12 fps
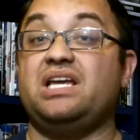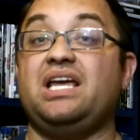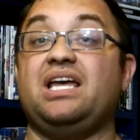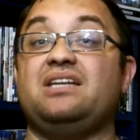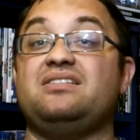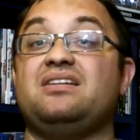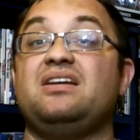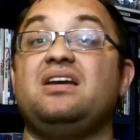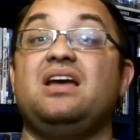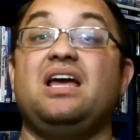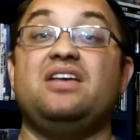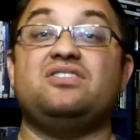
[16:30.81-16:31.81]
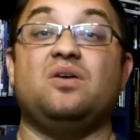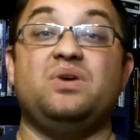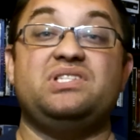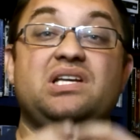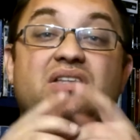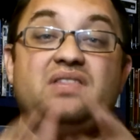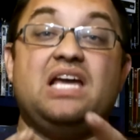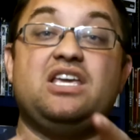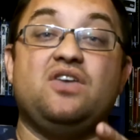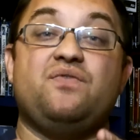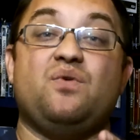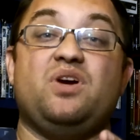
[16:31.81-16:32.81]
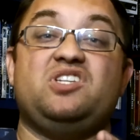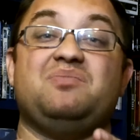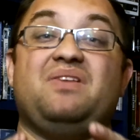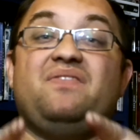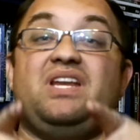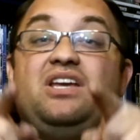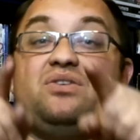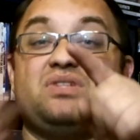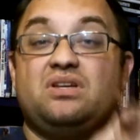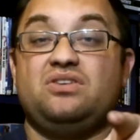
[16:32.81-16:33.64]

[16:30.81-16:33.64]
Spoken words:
And as always, thank you for watching my videos.